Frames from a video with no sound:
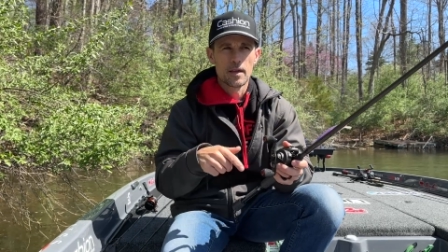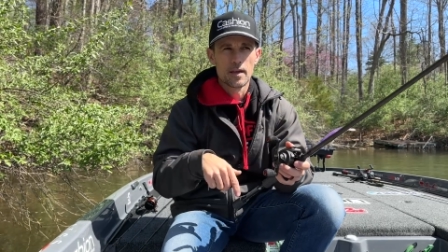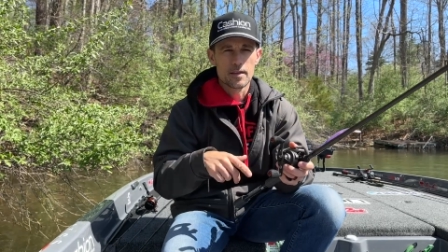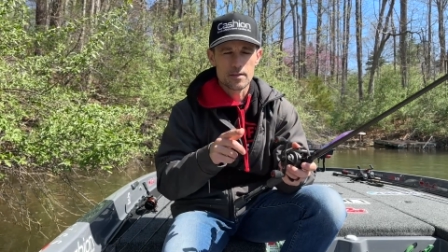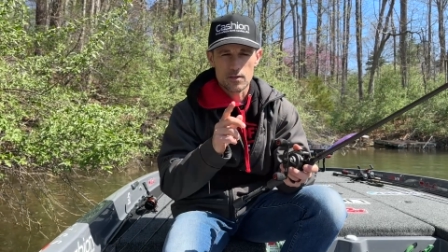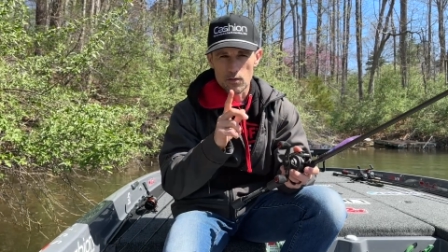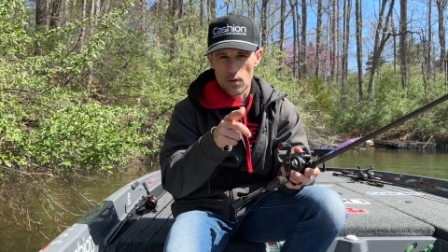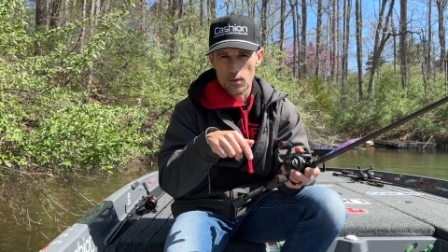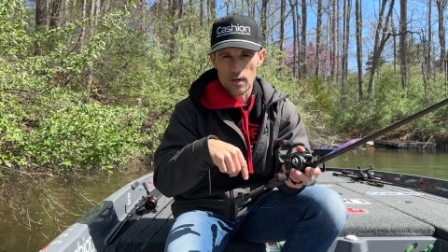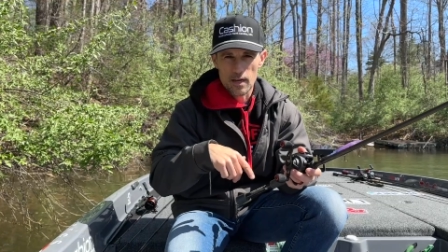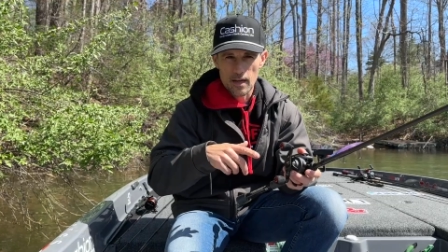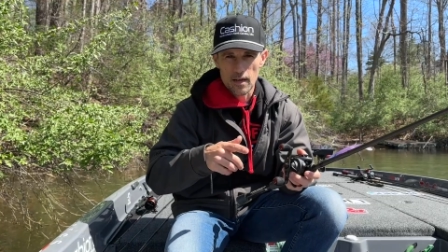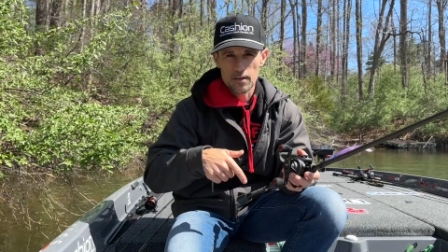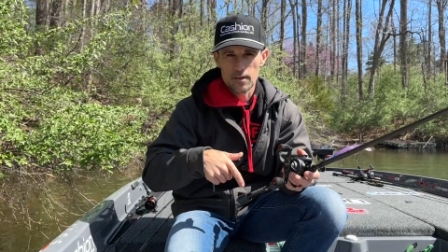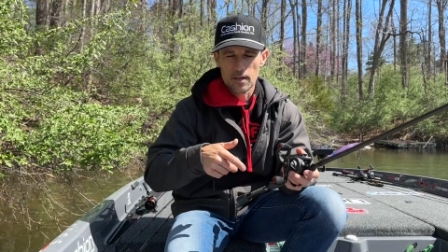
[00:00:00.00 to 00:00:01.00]
is throwing it
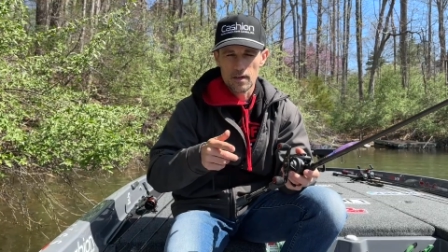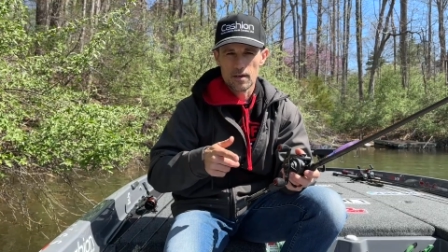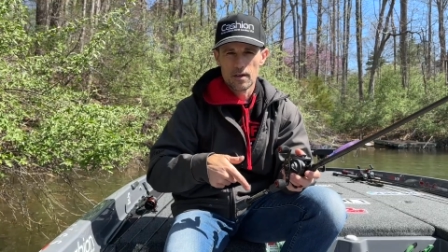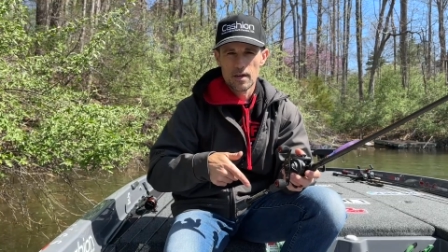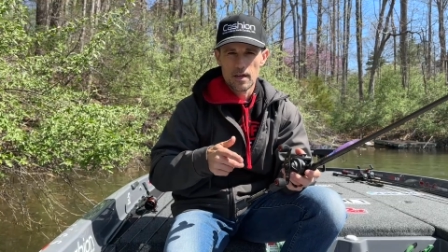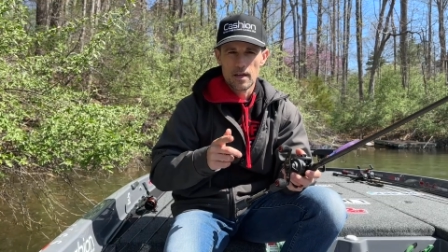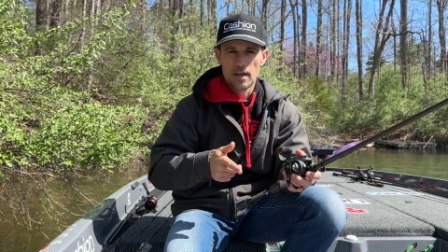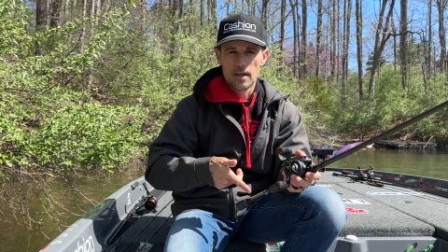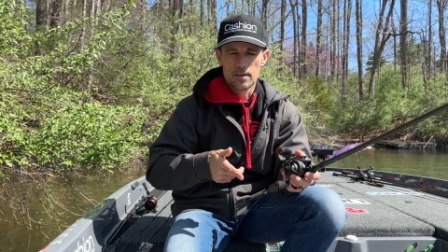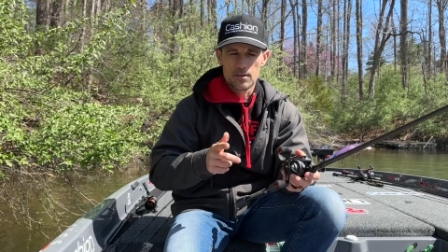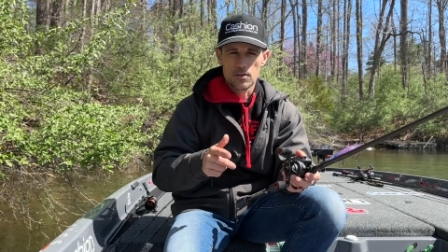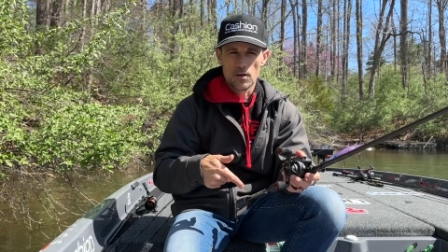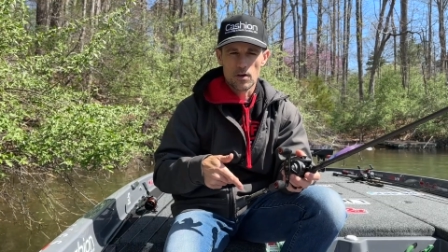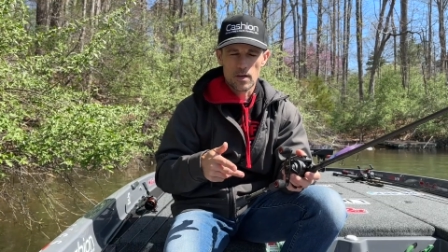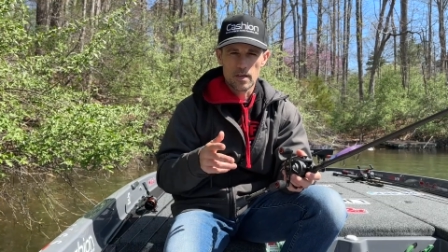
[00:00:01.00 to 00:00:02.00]
out there and
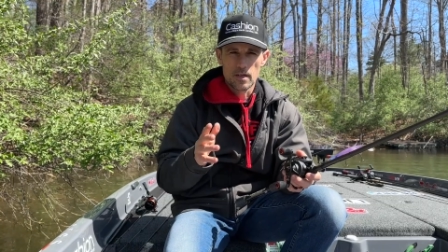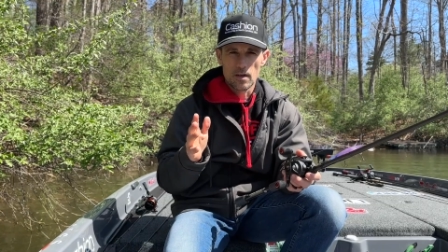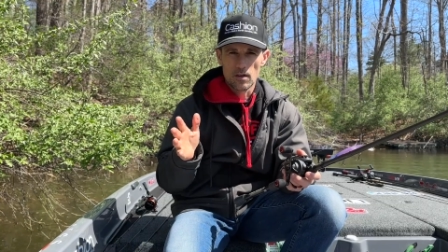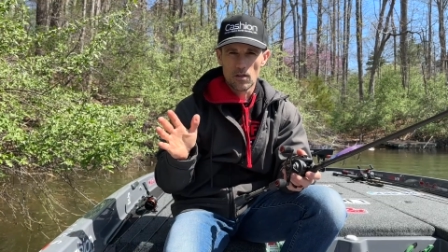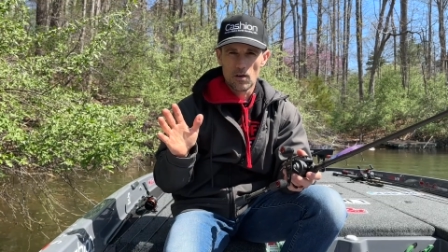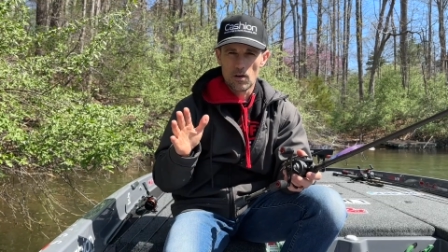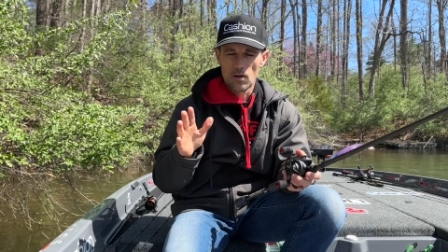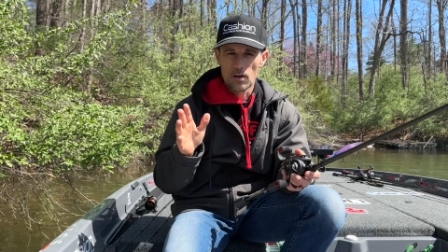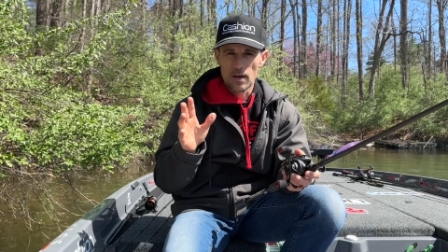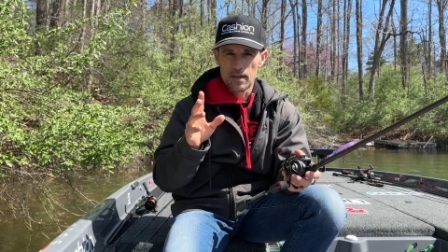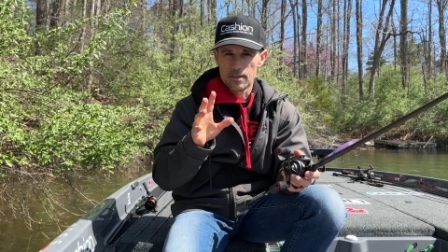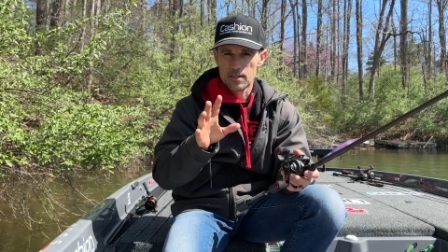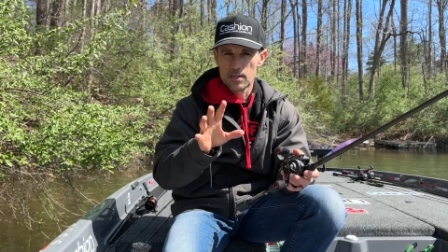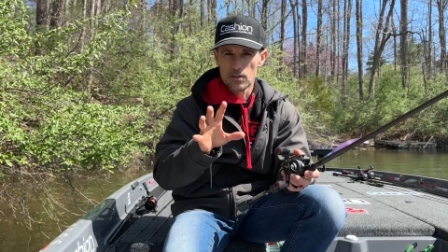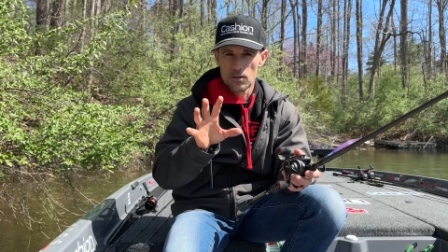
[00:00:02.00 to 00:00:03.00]
jerking it along
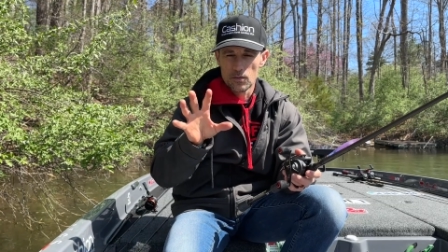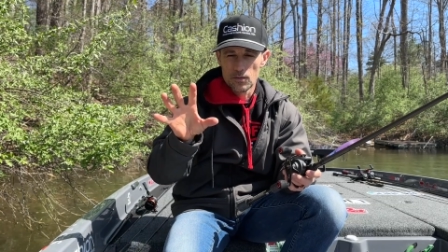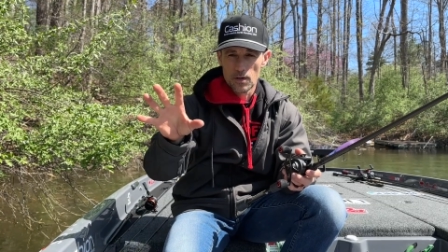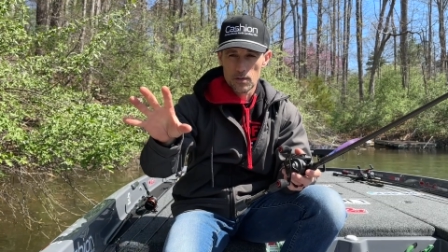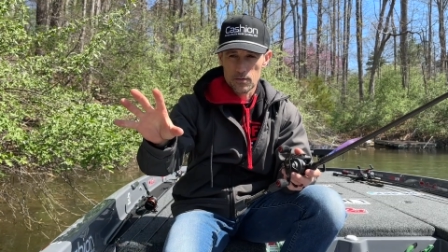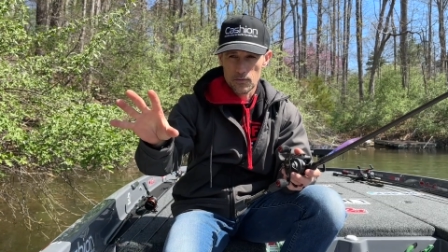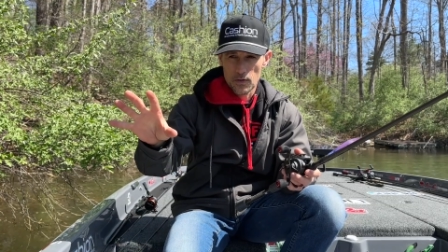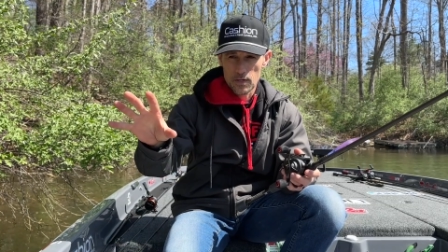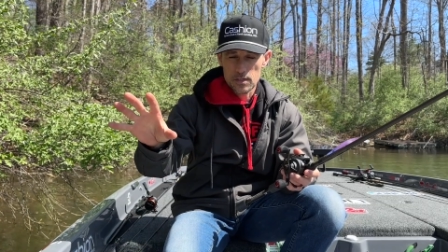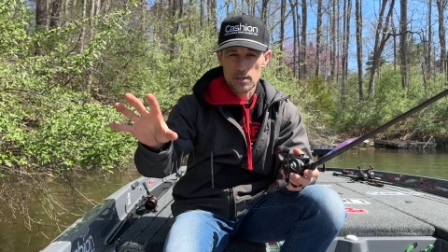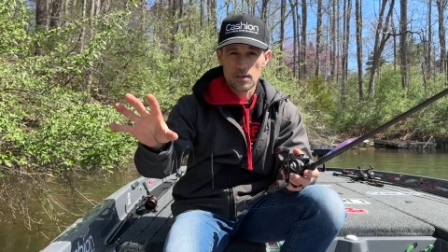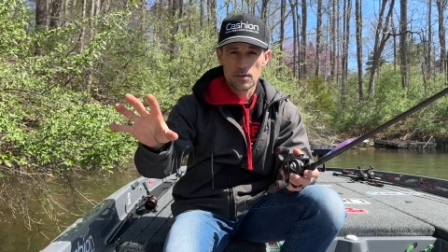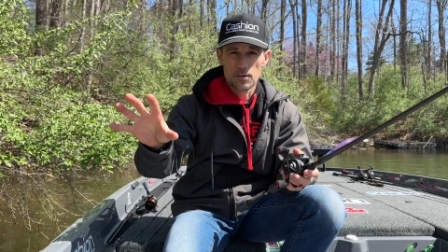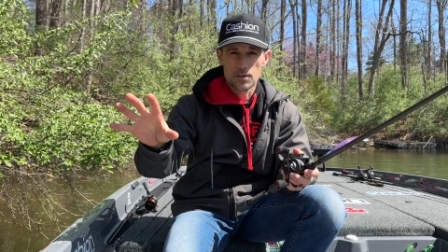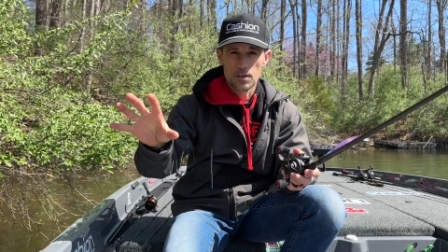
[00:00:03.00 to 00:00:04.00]
until those fish
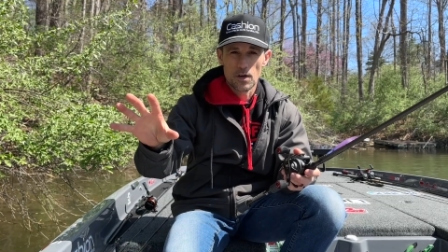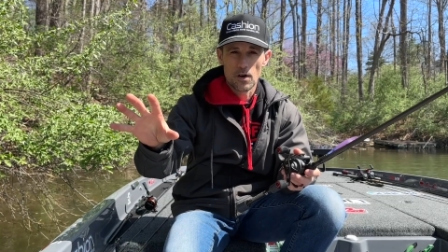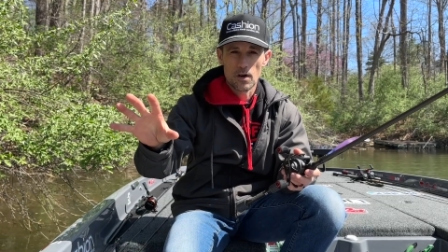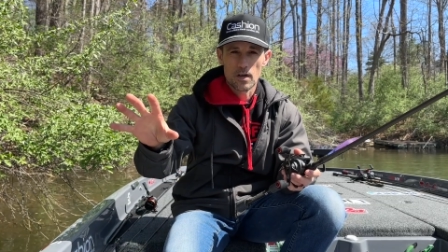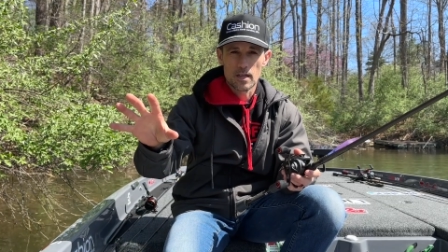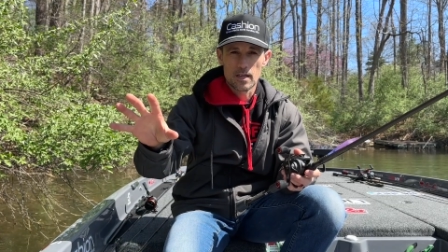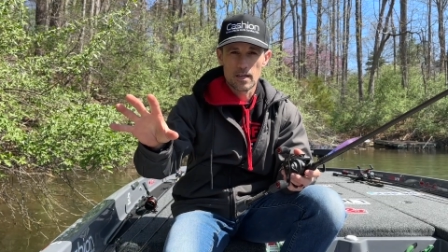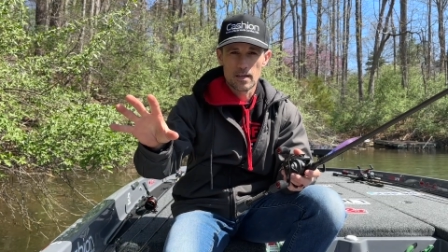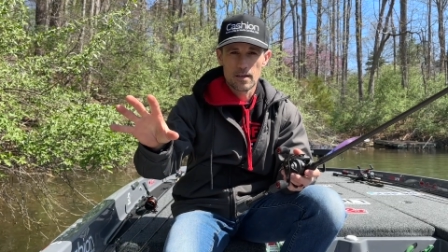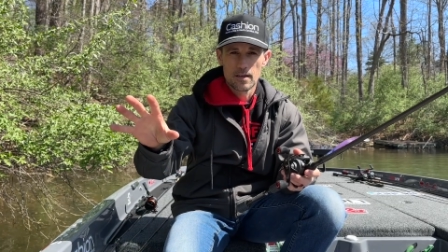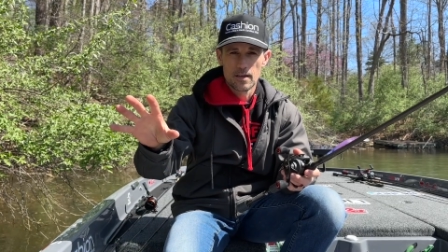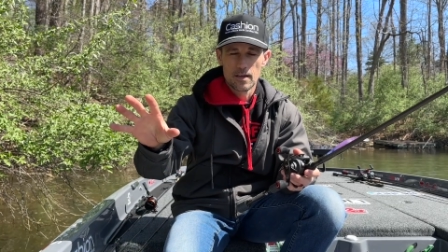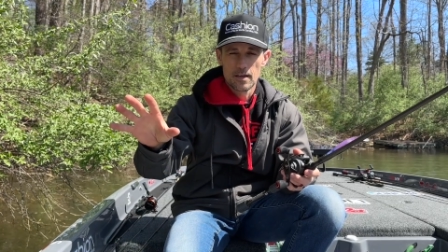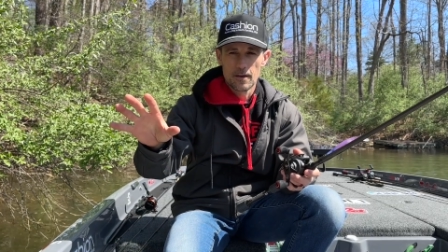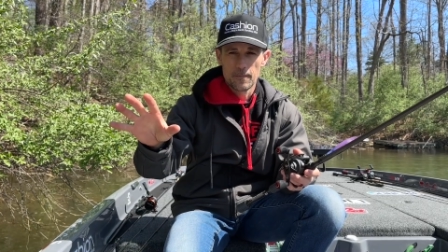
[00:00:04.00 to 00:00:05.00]
that you're targeting
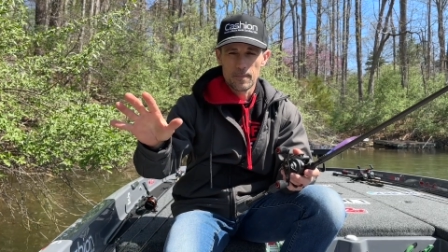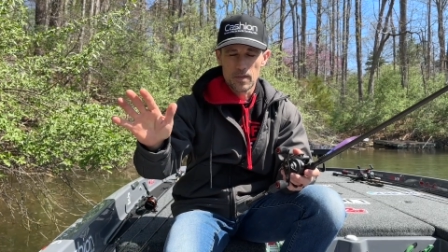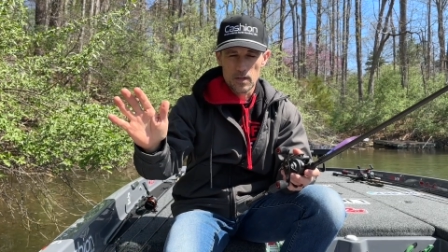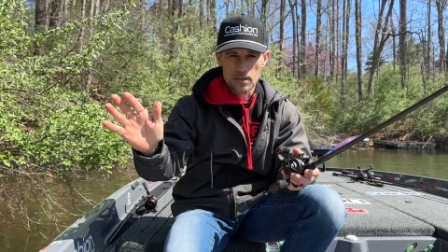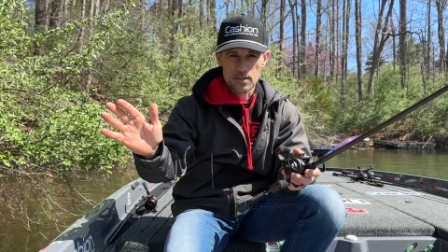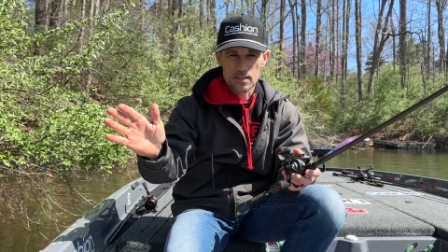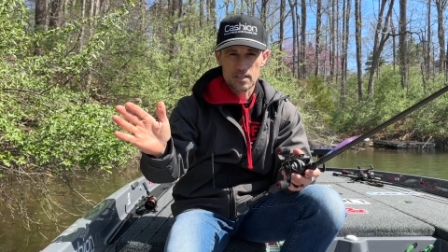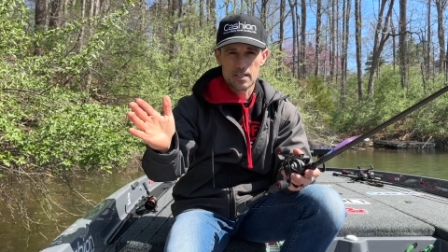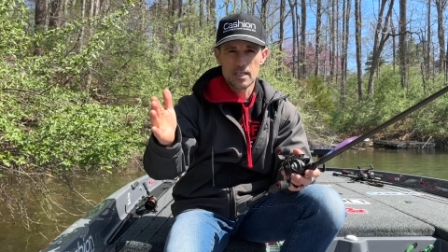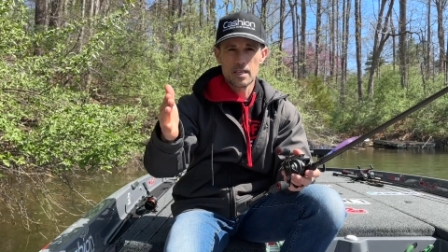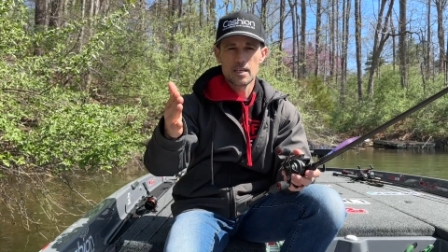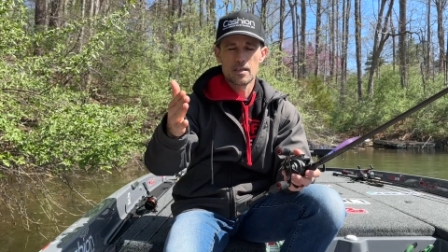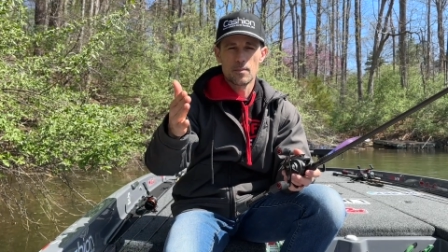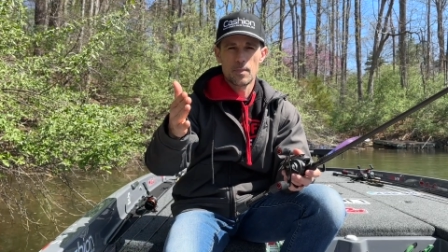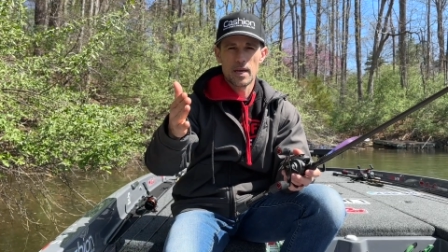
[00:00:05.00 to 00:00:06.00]

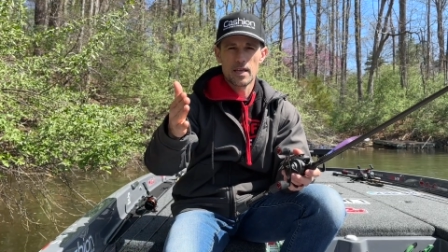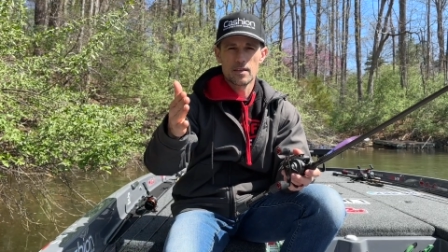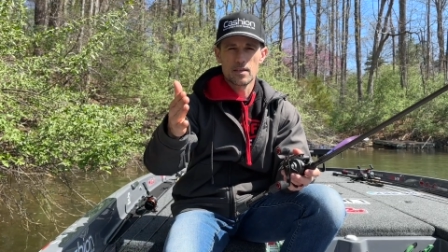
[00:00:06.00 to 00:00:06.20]
see the bait